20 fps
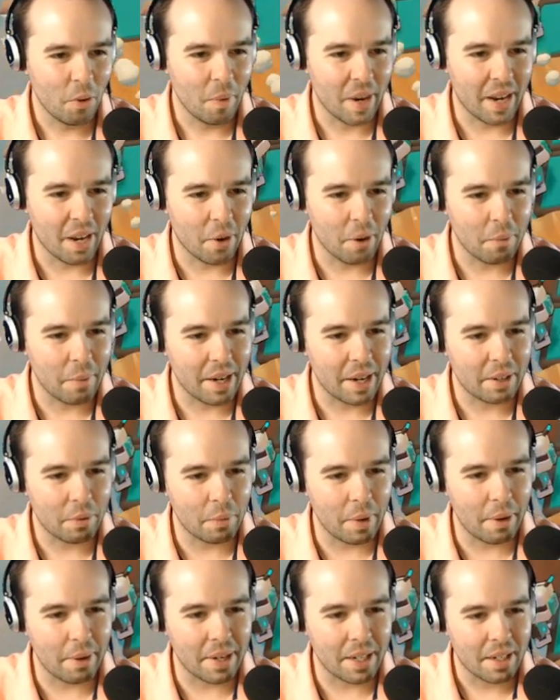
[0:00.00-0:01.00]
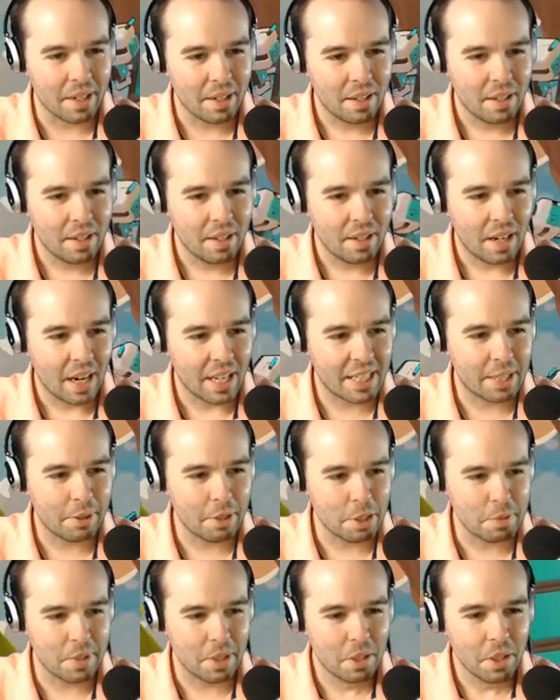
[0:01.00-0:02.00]
Wait, oh, wait. I think he
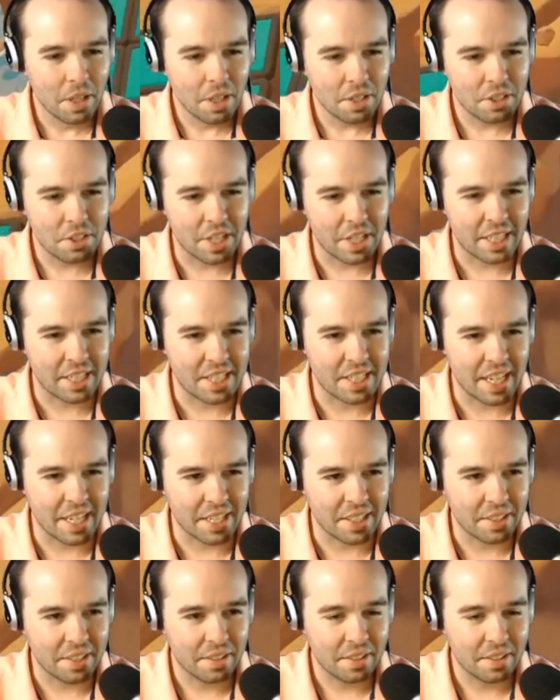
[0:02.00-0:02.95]
wants me to shake his hand.